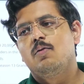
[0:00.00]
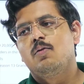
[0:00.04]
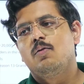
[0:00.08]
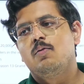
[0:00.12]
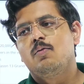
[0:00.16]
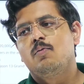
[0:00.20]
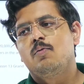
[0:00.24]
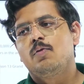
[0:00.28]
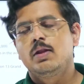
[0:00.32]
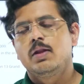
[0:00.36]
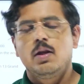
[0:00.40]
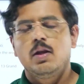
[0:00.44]

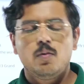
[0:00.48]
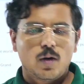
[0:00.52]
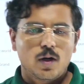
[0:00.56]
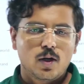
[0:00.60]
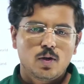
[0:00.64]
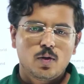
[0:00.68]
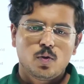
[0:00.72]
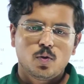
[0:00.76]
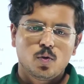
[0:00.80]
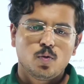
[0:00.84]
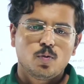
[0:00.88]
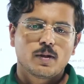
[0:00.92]
within 1
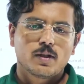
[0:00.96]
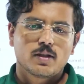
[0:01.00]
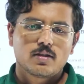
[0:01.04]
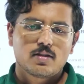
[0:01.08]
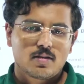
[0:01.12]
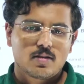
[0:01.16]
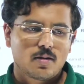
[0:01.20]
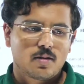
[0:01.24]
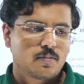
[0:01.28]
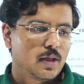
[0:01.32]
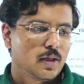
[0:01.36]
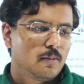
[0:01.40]
to 2 months,
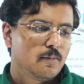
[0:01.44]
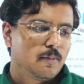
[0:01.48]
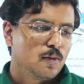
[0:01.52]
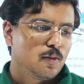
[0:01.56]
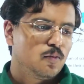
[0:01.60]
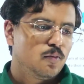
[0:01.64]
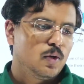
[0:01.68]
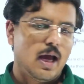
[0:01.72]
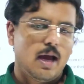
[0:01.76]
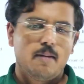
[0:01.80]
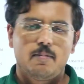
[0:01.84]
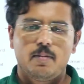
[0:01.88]
something big
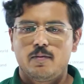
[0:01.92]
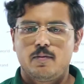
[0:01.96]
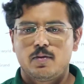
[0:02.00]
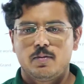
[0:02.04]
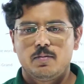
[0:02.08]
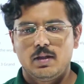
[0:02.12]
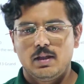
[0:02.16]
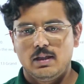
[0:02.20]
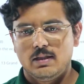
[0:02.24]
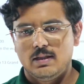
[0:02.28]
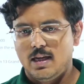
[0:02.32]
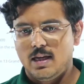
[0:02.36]
would happen from
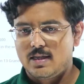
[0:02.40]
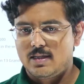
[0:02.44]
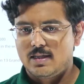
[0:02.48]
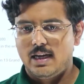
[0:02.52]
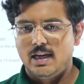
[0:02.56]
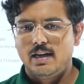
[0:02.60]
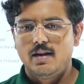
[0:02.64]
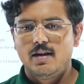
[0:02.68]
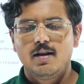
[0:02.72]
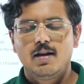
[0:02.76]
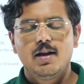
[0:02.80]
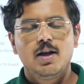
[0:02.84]
TCS
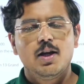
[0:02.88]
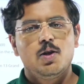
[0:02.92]
side.